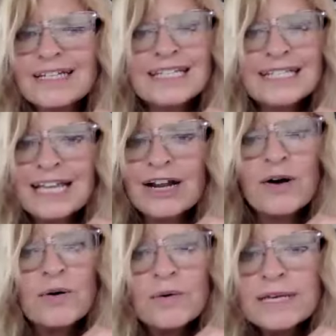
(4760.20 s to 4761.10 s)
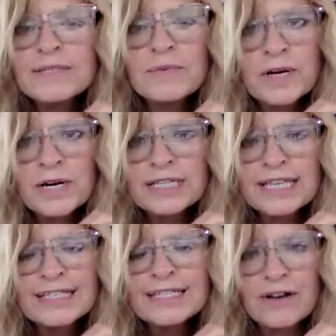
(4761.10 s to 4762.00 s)
doesn't that always work?
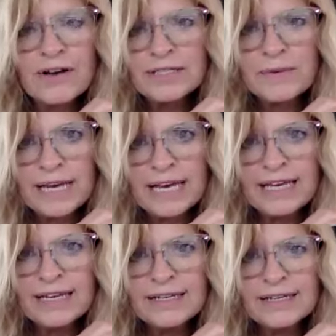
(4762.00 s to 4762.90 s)
That's God's way, mm-hmm.